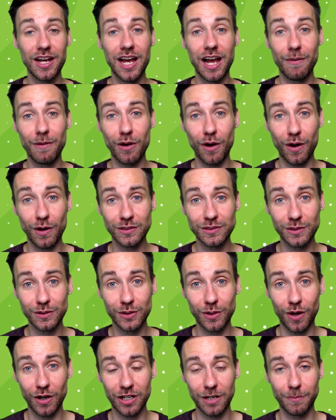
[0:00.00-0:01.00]
I will also
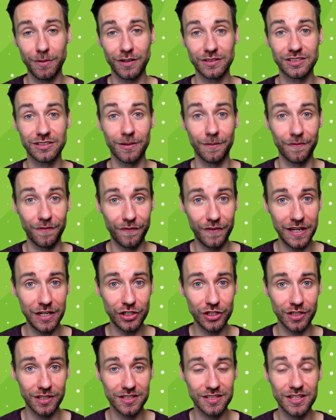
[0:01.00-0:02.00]
talk about some
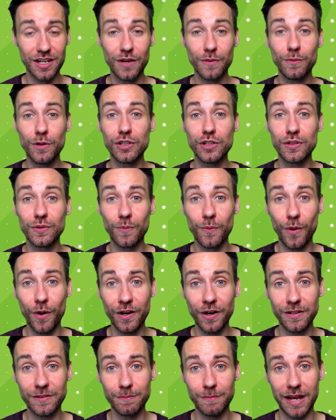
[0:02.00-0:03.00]
features which
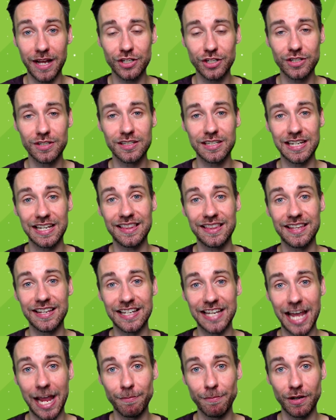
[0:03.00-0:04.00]
weren't mentioned in the
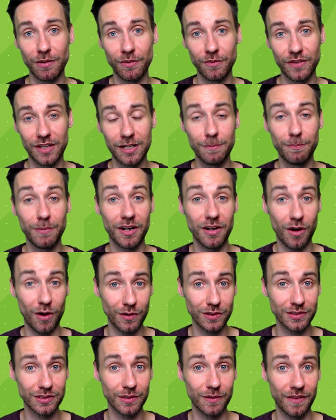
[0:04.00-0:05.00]
gameplay reveal, but
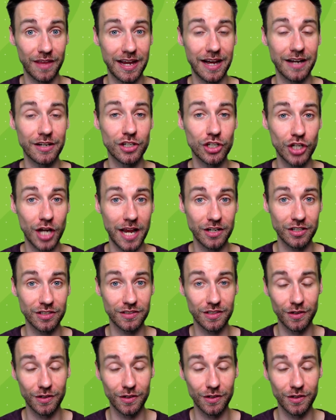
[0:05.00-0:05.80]
also they are changed.